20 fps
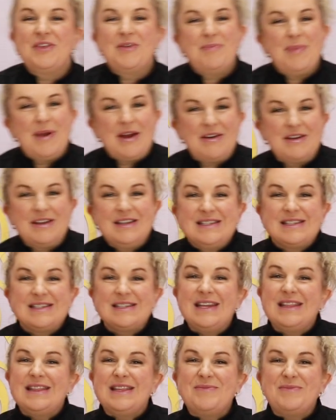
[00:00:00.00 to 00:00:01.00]
the berries,
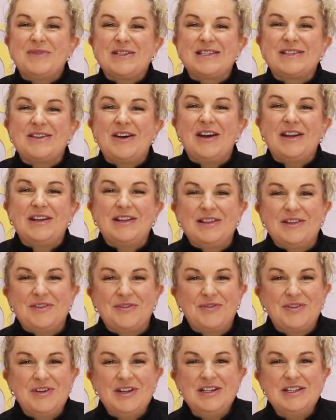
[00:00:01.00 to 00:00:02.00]
set them aside in the
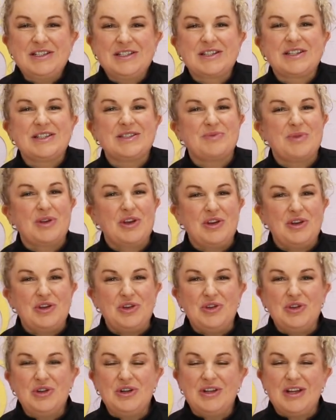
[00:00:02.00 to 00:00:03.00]
fridge because we're going to
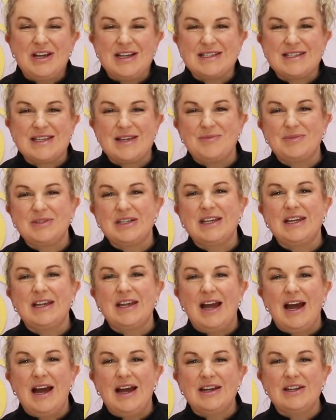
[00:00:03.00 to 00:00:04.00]
utilise them to
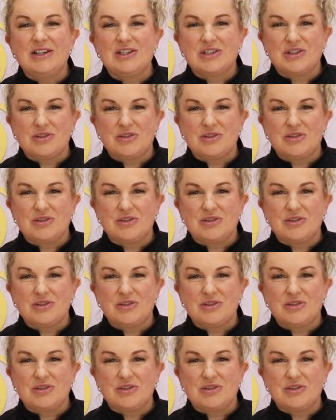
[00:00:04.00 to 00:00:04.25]
garnish